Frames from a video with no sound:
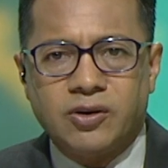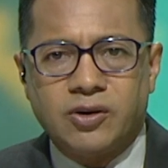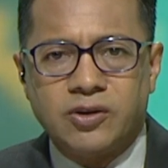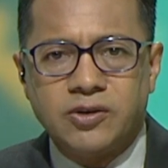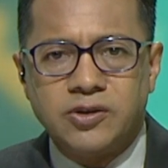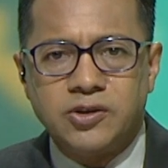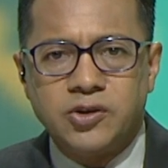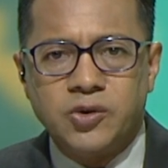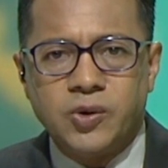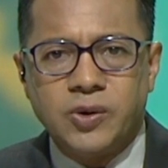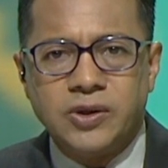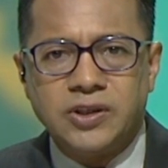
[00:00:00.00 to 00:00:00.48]
on
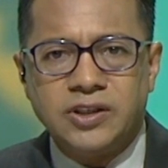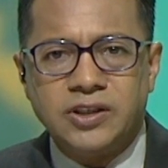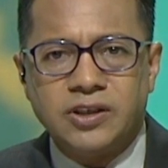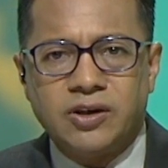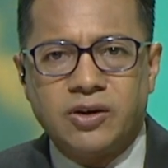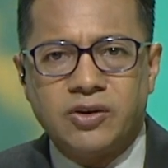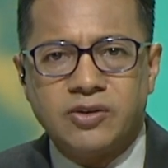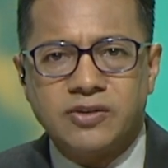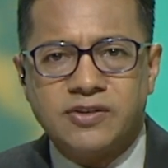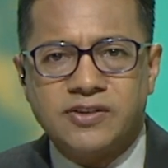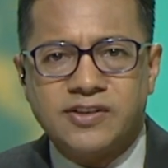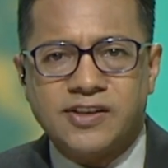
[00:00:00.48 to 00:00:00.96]
UAE
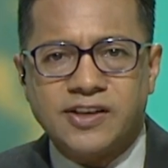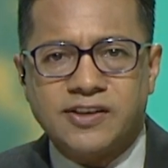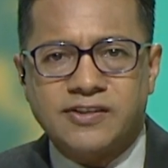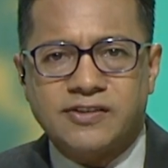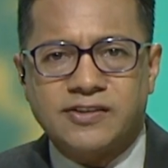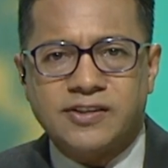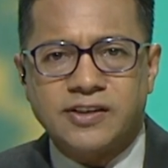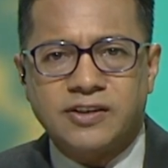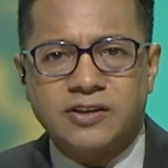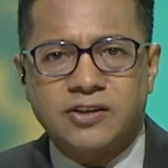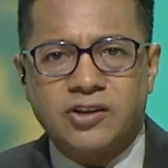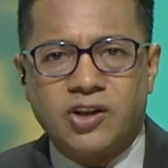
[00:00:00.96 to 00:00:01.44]
on
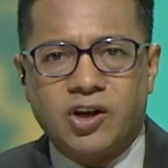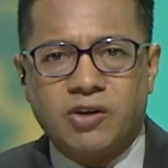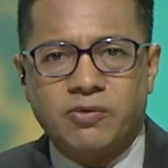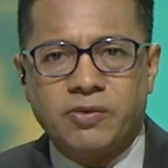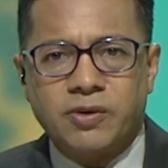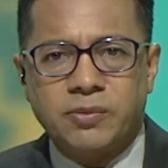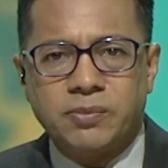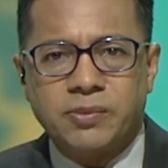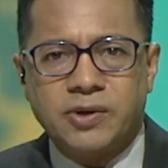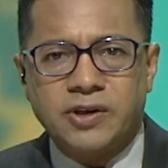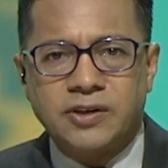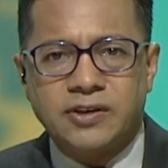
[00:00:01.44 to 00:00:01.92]
16th
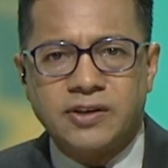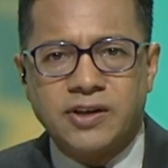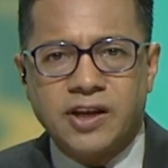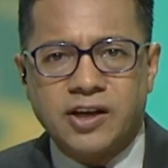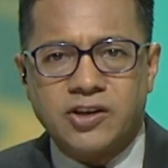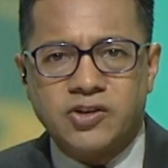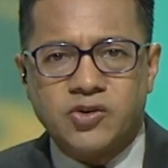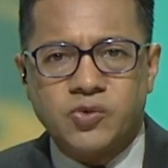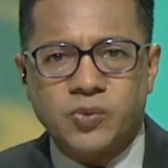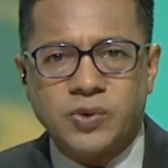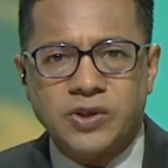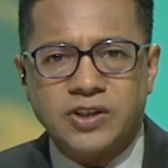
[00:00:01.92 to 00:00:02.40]
November
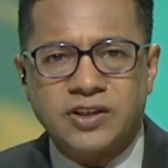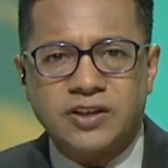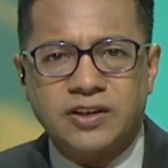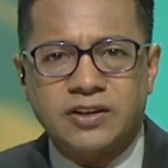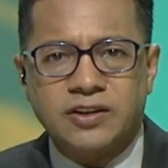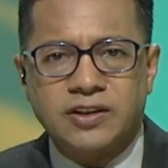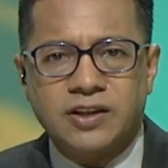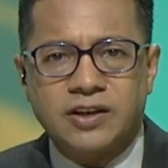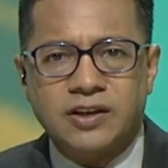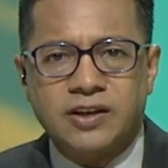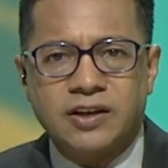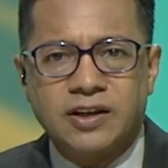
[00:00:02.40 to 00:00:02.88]
next week in
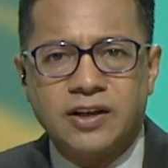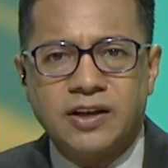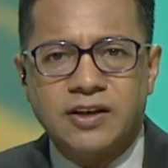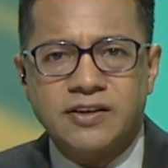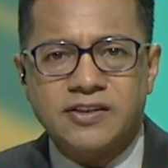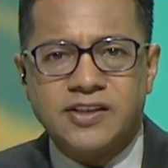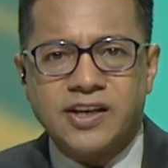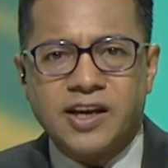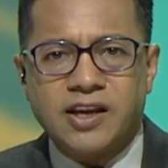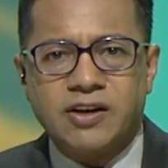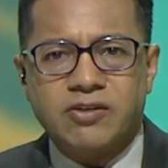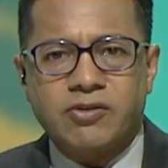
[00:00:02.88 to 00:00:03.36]
the
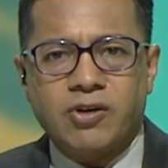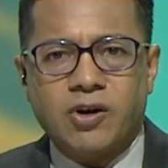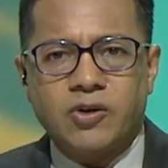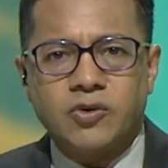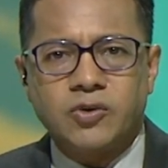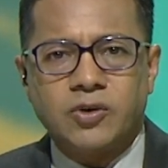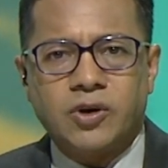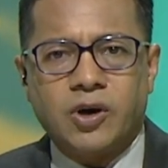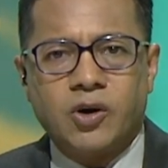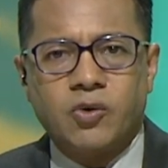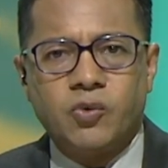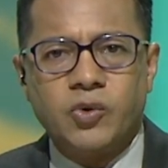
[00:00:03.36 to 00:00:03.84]
second
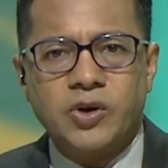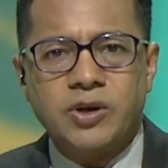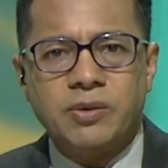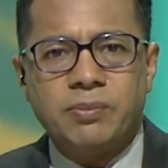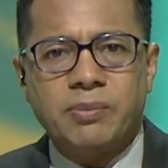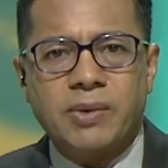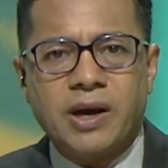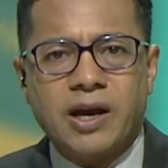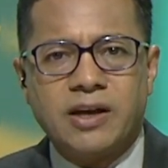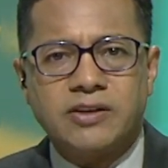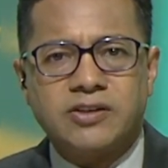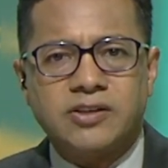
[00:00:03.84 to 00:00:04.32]
round away
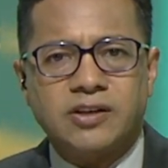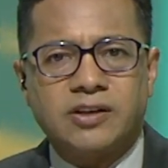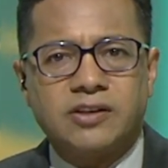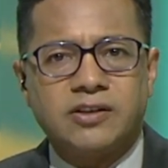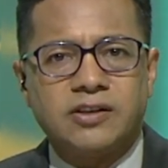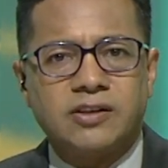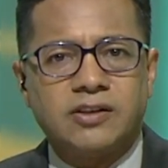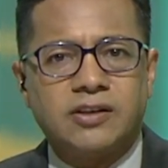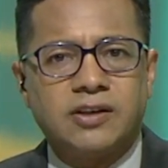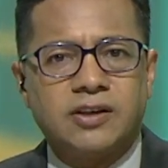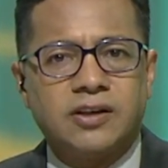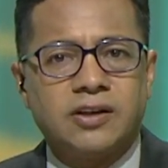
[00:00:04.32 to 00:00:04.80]
match
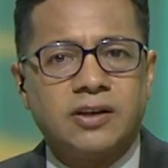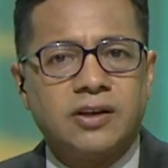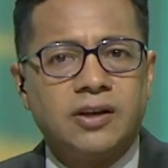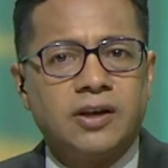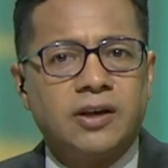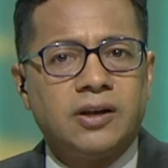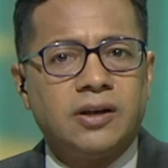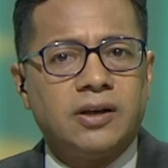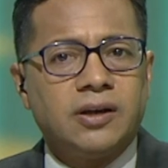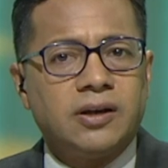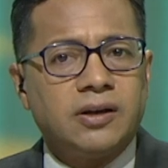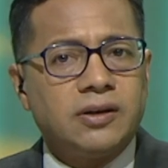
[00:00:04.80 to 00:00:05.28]
under the
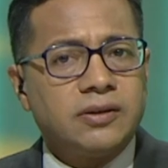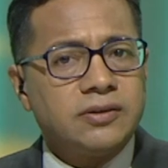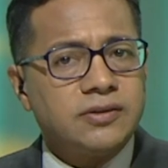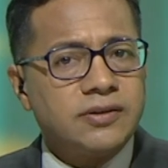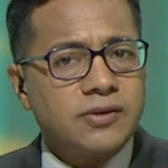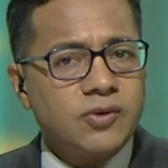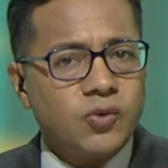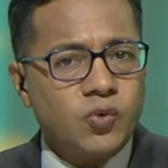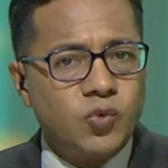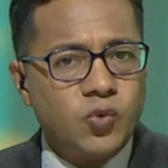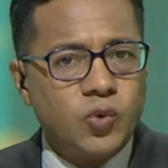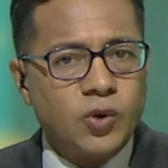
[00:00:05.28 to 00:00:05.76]

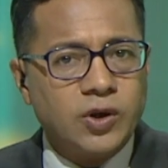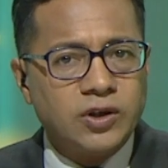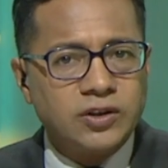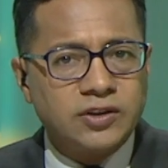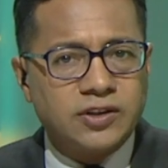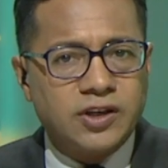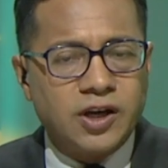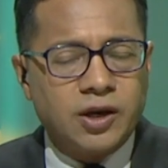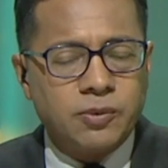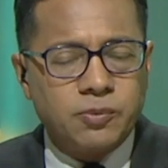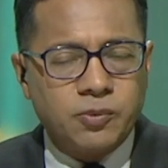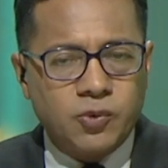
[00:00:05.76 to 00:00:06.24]
World
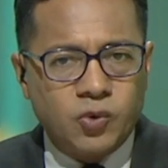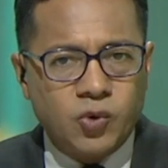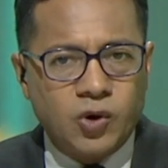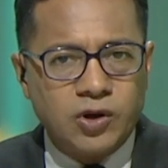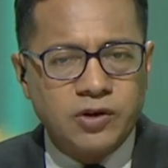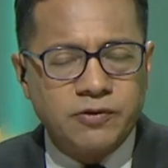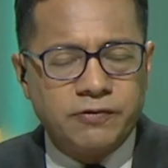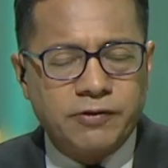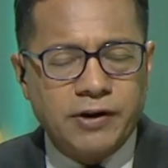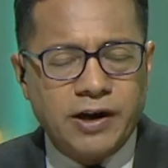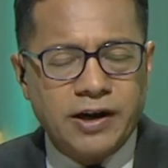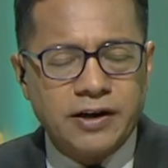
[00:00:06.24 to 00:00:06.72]
Cup
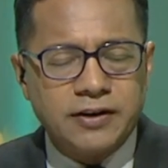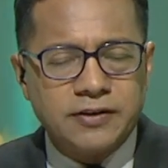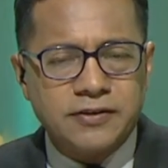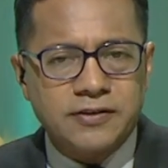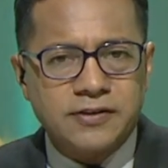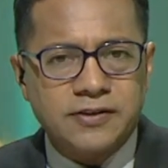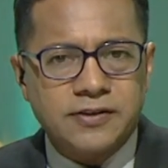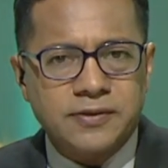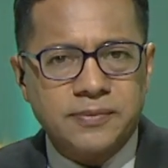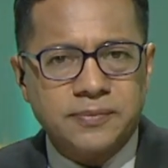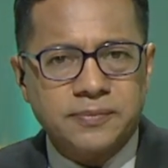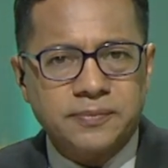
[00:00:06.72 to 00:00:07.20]

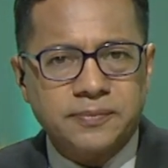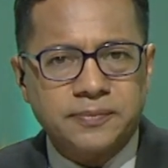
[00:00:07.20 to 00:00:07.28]
qualifiers.